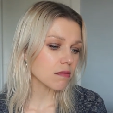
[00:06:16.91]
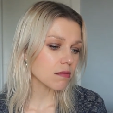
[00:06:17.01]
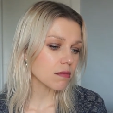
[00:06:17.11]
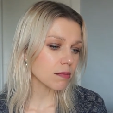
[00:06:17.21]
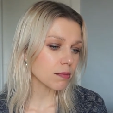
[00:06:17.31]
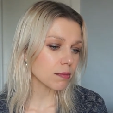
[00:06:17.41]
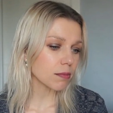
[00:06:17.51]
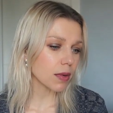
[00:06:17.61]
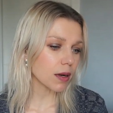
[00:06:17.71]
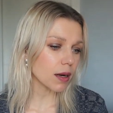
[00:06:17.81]

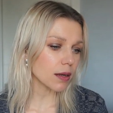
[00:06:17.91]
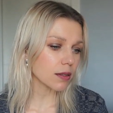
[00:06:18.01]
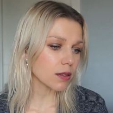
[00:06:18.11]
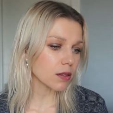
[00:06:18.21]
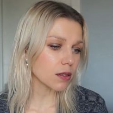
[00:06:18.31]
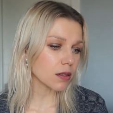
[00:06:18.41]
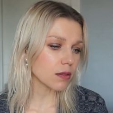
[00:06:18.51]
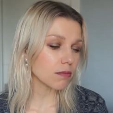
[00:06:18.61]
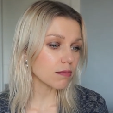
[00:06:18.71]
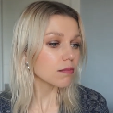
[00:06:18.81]

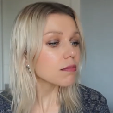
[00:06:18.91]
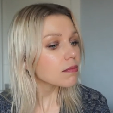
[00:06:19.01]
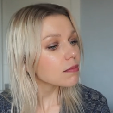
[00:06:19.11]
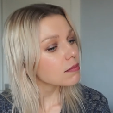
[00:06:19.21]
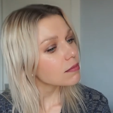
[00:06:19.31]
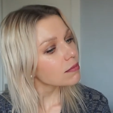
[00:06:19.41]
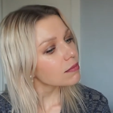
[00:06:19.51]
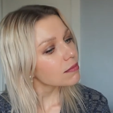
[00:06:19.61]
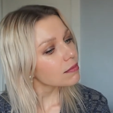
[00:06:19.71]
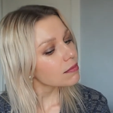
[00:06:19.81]

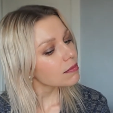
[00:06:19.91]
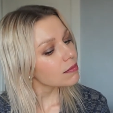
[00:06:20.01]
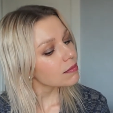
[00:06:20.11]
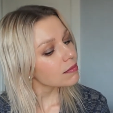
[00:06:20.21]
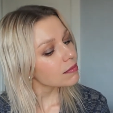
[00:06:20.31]
No one is speaking in this clip.